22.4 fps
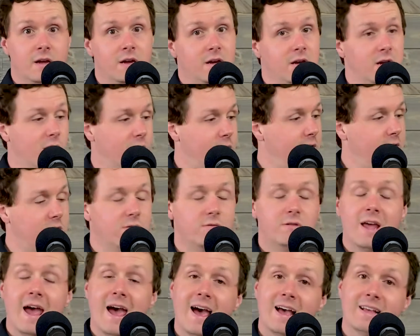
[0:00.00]
They do
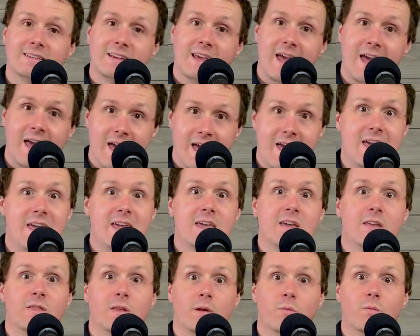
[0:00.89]
task A,
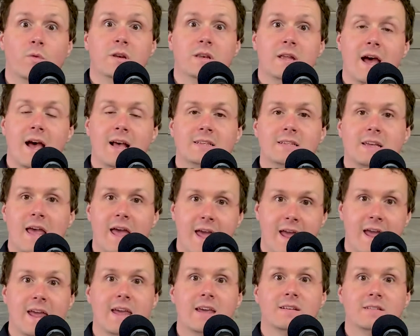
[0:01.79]
and then when task
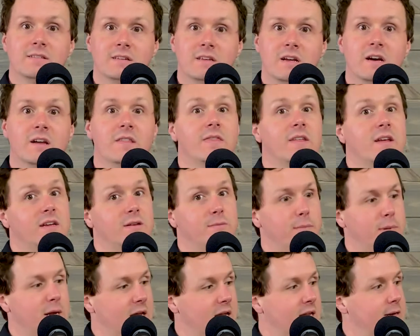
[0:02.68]
A is done, they
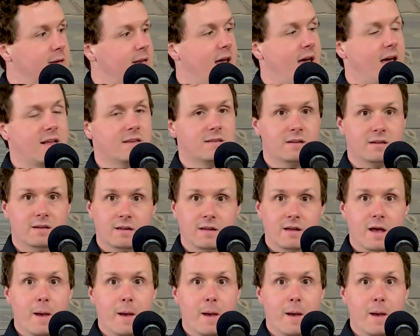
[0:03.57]
begin task